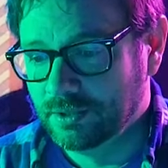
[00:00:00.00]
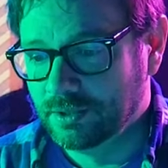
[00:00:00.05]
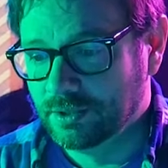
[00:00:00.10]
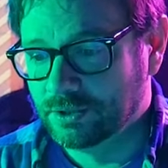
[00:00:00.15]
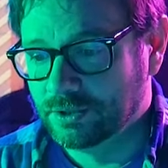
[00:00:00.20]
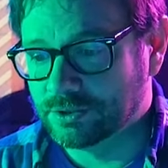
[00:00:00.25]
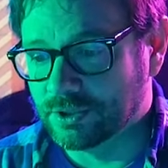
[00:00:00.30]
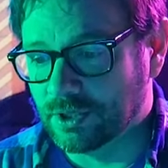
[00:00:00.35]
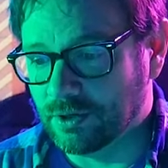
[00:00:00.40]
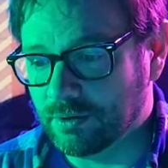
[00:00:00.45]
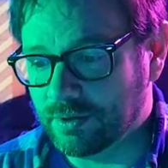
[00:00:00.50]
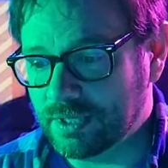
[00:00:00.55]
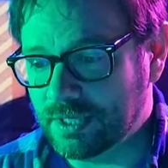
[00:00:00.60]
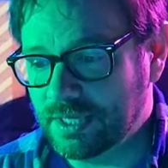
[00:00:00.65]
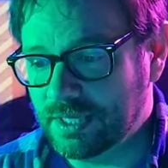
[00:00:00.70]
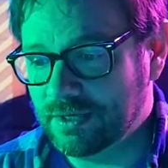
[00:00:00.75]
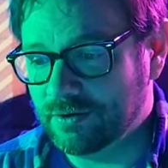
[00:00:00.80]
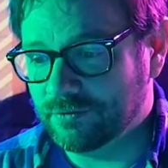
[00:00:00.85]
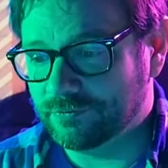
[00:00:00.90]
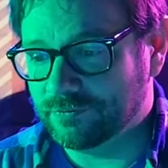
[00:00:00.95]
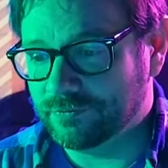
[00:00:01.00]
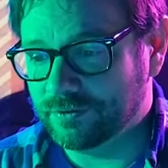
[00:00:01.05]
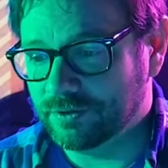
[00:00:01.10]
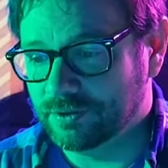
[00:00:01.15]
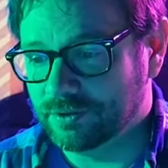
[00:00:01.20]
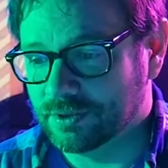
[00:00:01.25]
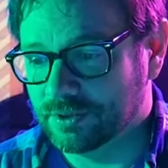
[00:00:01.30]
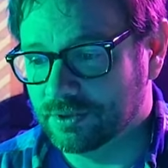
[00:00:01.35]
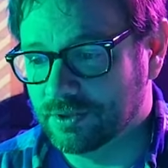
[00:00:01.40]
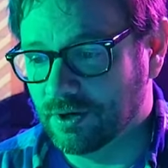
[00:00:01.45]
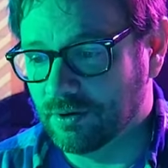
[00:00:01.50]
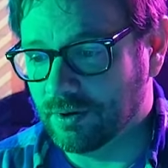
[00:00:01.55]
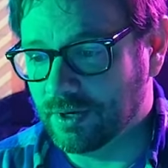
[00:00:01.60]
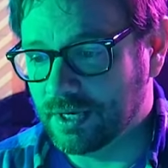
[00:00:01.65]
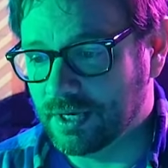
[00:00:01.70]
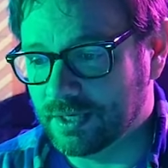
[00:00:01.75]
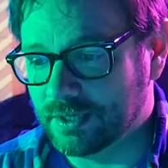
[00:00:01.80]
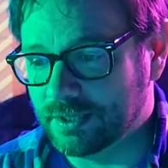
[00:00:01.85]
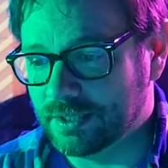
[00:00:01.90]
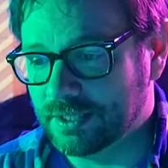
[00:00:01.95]
So if you could go
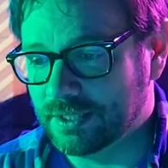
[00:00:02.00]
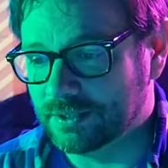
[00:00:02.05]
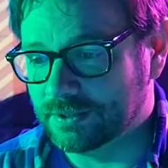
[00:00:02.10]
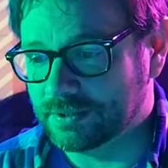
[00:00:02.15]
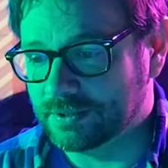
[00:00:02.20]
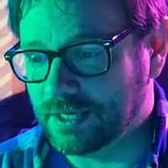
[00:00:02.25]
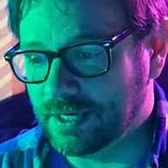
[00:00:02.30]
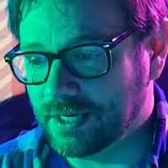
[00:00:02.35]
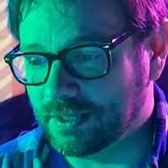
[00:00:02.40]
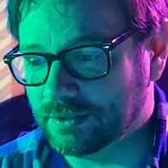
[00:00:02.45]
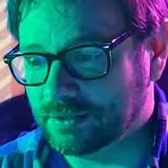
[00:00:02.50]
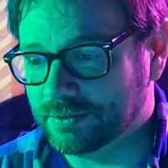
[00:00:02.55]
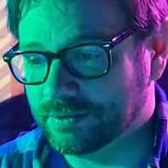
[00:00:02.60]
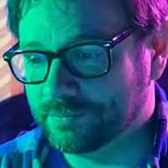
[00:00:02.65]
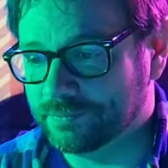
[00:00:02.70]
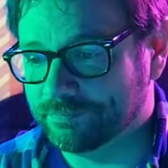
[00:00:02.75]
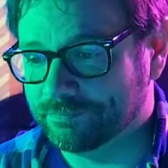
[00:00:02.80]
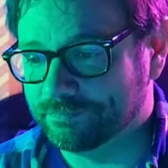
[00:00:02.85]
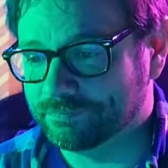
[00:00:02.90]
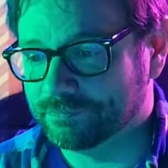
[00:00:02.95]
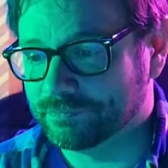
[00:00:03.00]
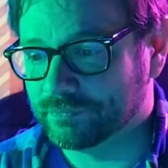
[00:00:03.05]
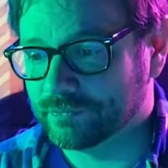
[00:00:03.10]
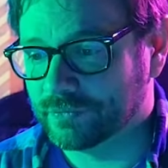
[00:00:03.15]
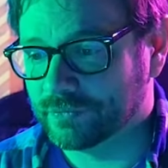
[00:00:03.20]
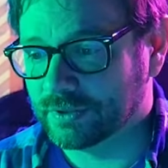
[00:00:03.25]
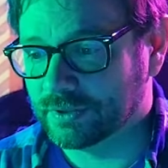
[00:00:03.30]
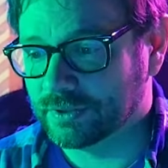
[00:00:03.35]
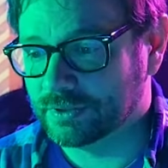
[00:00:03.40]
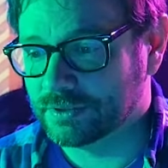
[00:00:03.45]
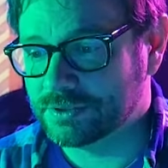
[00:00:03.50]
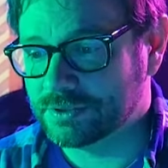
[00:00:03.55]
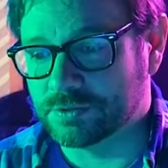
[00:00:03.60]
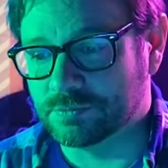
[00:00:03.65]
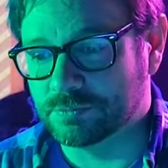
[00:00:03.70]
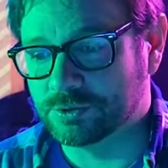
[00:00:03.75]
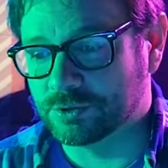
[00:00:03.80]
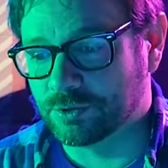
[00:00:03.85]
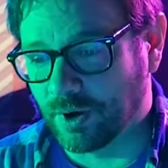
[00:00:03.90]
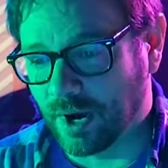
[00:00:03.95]
ahead and hit that
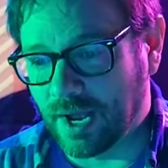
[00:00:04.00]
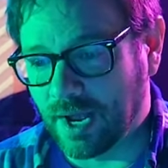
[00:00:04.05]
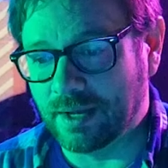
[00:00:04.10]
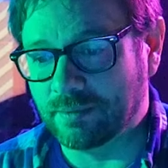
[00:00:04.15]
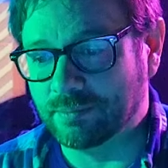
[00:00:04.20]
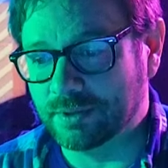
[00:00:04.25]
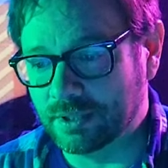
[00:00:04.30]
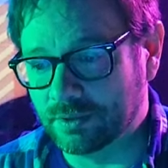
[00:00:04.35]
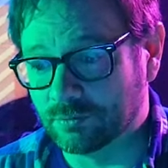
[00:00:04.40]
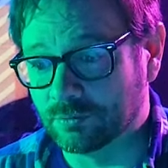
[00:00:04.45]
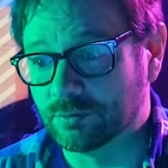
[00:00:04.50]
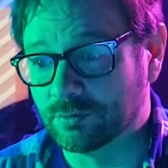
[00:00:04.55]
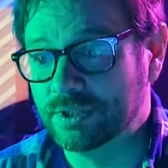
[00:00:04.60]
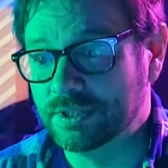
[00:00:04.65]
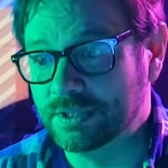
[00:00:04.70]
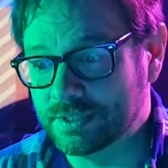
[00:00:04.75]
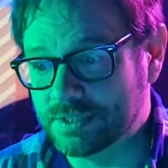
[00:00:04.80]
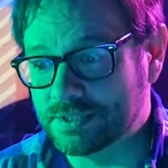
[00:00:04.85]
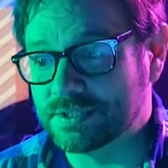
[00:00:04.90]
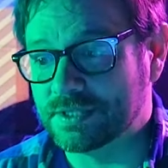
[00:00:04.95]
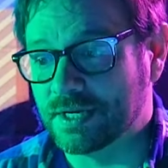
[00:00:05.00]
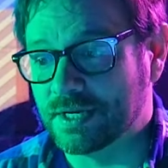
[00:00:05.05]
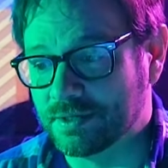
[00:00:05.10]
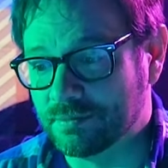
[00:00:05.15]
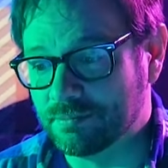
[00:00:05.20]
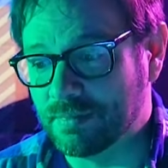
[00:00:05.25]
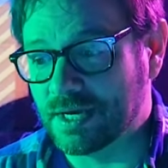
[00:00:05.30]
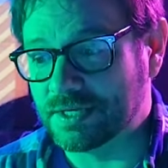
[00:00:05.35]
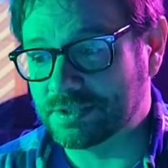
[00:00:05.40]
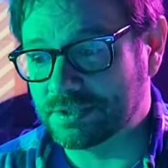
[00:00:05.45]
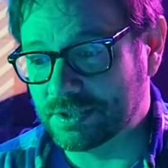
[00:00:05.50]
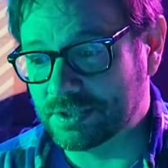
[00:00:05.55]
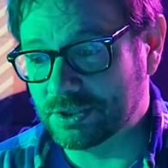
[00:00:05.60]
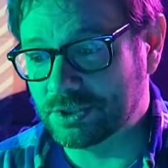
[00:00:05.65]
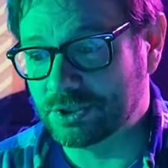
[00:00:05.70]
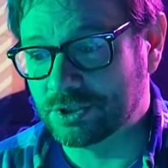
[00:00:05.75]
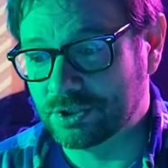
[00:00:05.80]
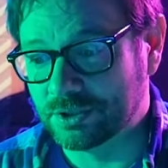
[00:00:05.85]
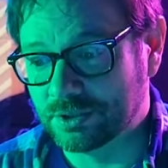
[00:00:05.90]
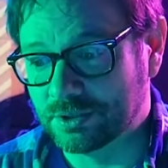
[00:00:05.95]
subscribe and really send a
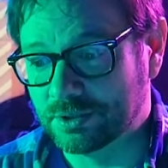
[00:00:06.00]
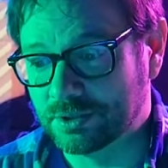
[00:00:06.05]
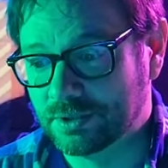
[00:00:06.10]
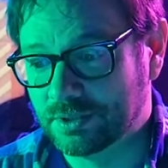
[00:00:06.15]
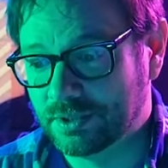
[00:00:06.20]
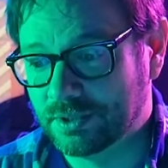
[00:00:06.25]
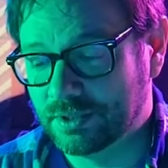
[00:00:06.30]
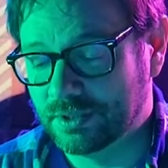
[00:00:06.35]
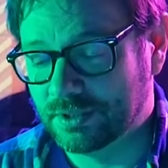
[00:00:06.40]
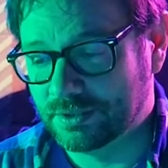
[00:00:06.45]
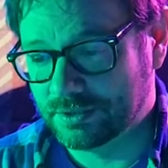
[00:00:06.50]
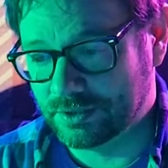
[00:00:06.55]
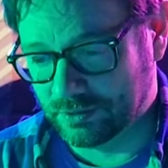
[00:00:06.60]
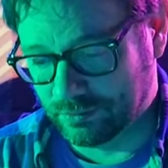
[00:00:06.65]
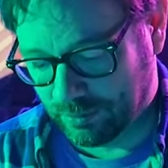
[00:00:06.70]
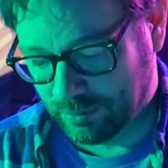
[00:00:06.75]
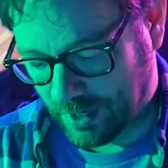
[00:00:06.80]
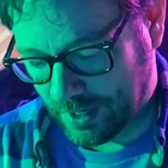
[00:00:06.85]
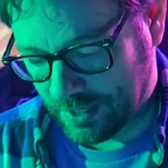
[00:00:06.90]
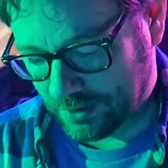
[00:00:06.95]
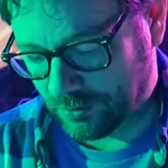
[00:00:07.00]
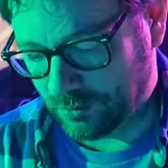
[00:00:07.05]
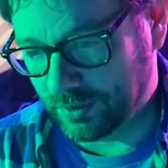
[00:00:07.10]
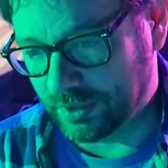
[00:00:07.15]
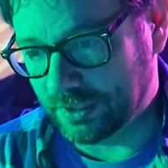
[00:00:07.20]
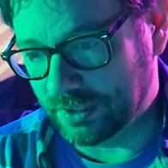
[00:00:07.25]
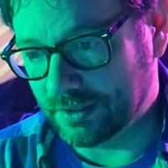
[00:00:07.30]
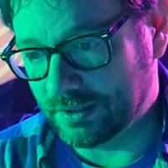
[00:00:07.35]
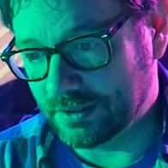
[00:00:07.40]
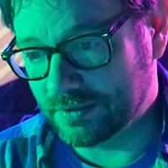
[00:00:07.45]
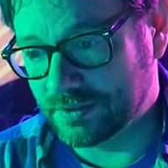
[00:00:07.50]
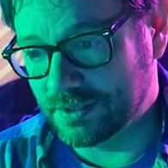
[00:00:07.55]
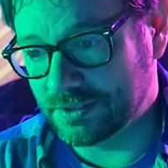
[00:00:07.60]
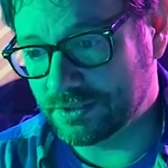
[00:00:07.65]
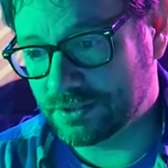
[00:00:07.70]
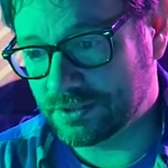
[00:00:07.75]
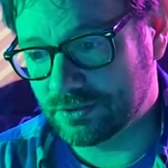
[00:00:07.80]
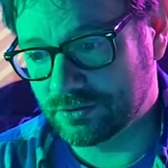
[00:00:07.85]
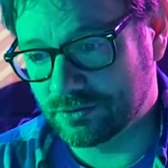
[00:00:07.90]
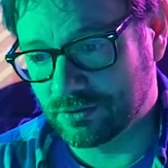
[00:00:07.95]
message to Brian Quinn.
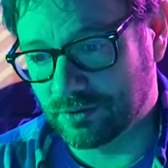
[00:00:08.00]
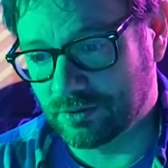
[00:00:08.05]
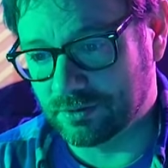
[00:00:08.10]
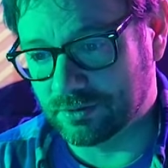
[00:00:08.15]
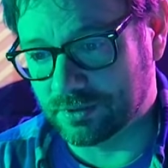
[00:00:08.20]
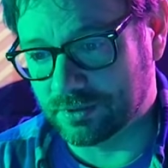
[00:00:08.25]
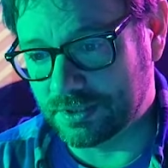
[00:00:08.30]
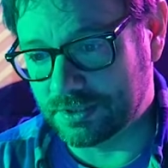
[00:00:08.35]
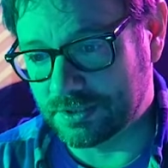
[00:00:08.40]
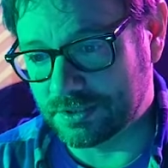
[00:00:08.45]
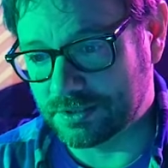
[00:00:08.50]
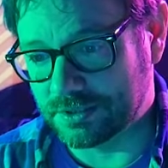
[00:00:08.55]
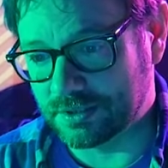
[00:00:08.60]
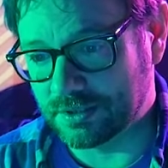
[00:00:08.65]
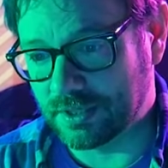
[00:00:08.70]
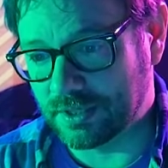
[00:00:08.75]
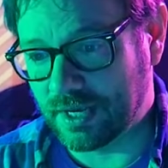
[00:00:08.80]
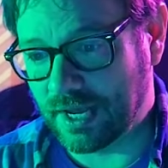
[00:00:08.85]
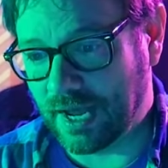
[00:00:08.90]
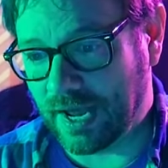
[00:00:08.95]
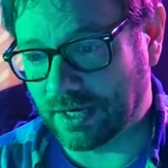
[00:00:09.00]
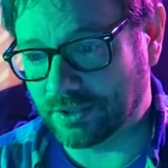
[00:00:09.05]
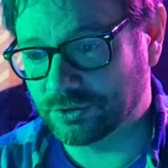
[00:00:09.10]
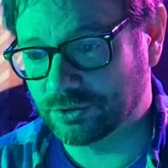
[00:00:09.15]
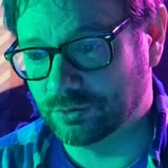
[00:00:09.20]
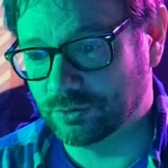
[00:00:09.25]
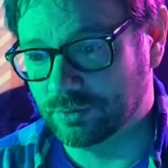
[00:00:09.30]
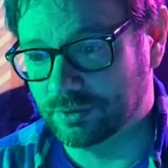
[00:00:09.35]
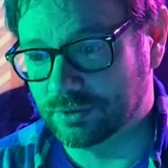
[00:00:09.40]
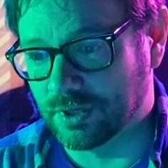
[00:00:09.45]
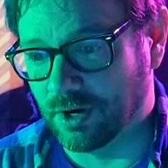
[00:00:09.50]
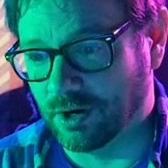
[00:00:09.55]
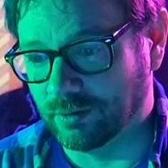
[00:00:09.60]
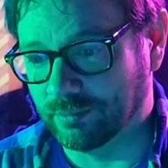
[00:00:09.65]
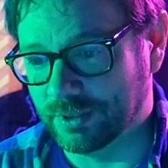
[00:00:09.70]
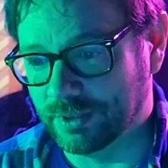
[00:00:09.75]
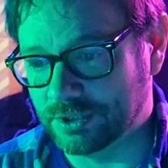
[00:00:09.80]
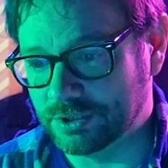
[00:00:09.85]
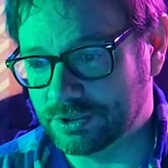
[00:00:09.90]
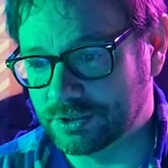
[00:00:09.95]
This controller is actual
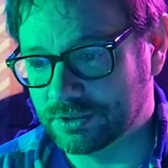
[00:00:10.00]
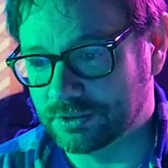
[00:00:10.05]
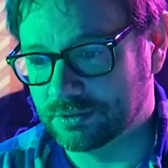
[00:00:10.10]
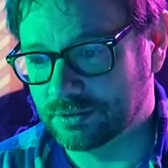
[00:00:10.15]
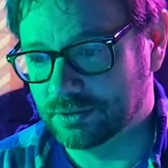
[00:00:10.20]
garbage.